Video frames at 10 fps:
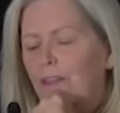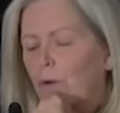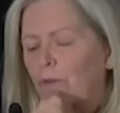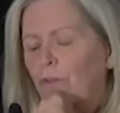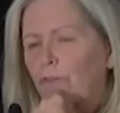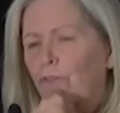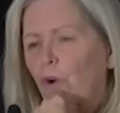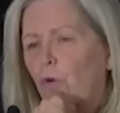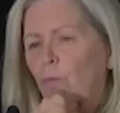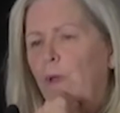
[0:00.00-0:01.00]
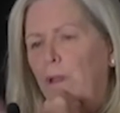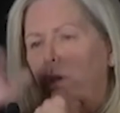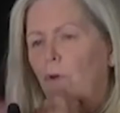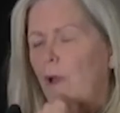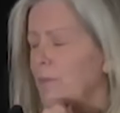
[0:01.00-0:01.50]
was so many
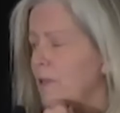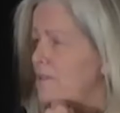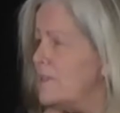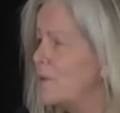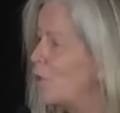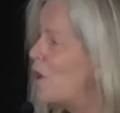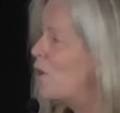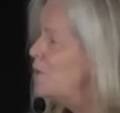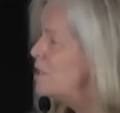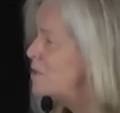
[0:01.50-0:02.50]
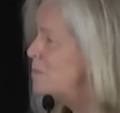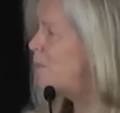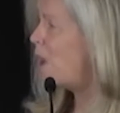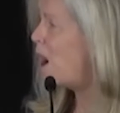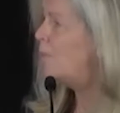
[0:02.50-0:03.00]
gremlins that were always
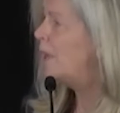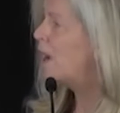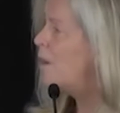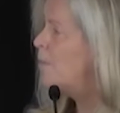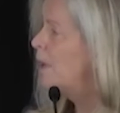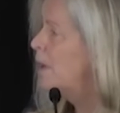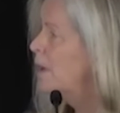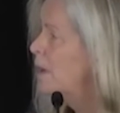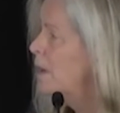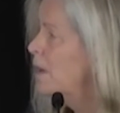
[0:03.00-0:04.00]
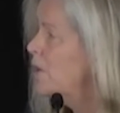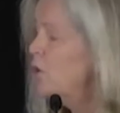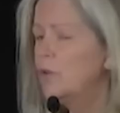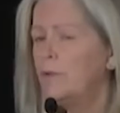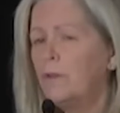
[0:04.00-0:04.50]
popping up. You
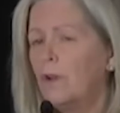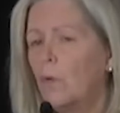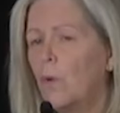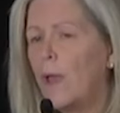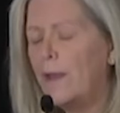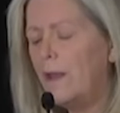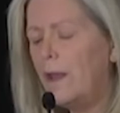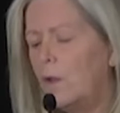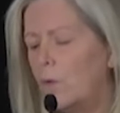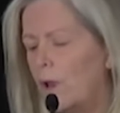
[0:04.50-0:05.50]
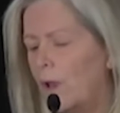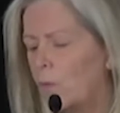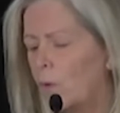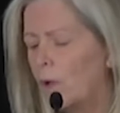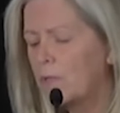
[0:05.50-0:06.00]
didn't know when and
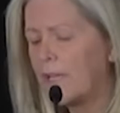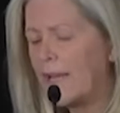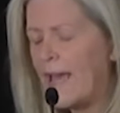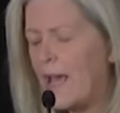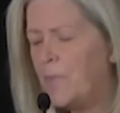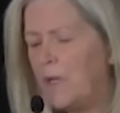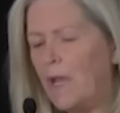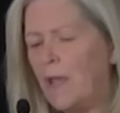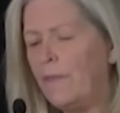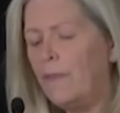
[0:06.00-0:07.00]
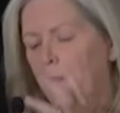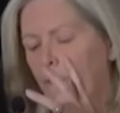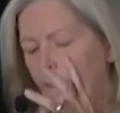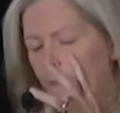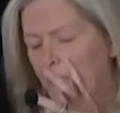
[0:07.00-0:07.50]
what was going to happen, and
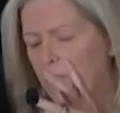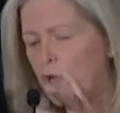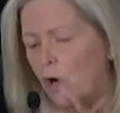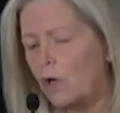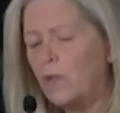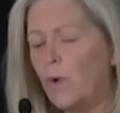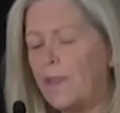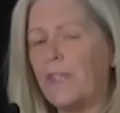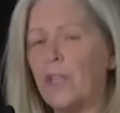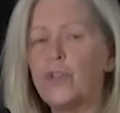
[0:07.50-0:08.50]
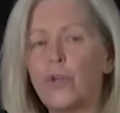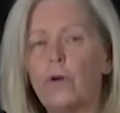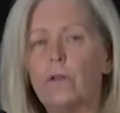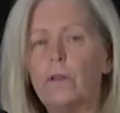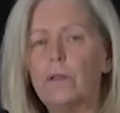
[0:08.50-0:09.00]
they started with
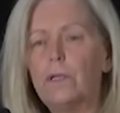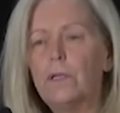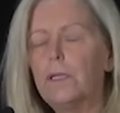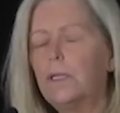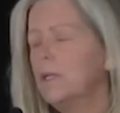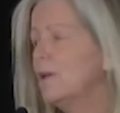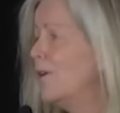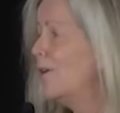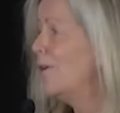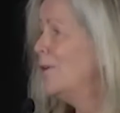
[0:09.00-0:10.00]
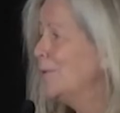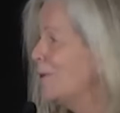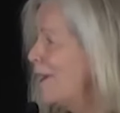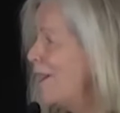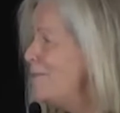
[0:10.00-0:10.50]
internal.
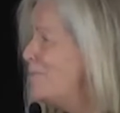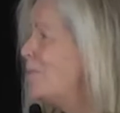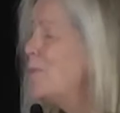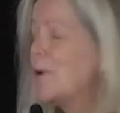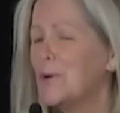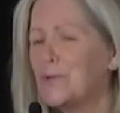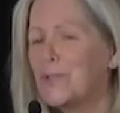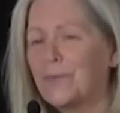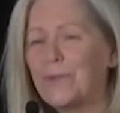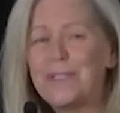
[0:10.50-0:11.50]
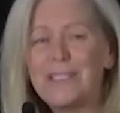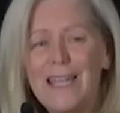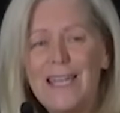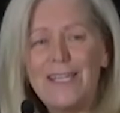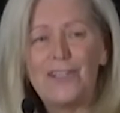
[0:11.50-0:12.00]
When I proposed that we would
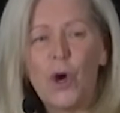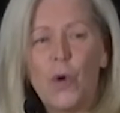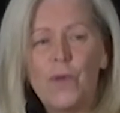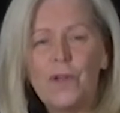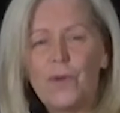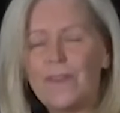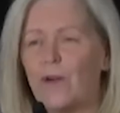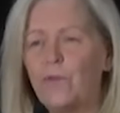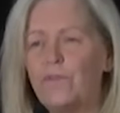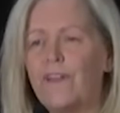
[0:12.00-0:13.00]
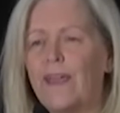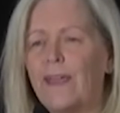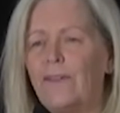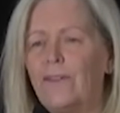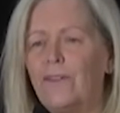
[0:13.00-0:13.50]
stage the Open without
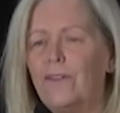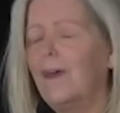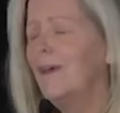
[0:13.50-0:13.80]
fans, it